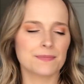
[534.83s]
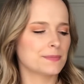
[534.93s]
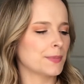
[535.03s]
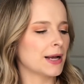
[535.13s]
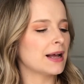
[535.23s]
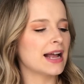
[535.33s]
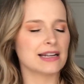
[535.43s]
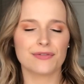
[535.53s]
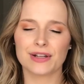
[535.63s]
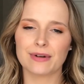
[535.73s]
But I
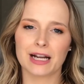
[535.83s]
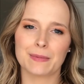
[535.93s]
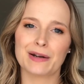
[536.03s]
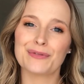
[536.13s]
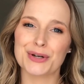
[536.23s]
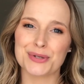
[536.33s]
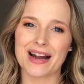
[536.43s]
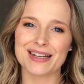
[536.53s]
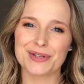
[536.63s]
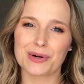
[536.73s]
definitely recommend it for
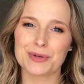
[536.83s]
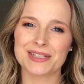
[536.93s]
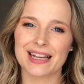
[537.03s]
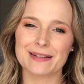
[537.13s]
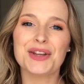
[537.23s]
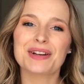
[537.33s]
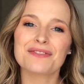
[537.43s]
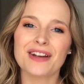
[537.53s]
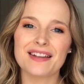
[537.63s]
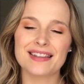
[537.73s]
dry to normal skin. And you
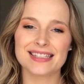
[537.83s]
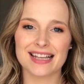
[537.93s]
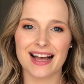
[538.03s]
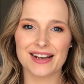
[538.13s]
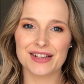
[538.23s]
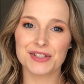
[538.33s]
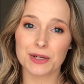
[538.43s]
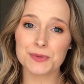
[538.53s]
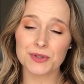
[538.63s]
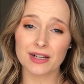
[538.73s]
can find this on
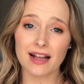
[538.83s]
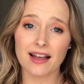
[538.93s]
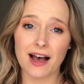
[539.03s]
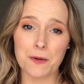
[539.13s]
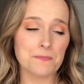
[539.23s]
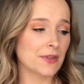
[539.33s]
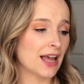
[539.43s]
dermstore.com.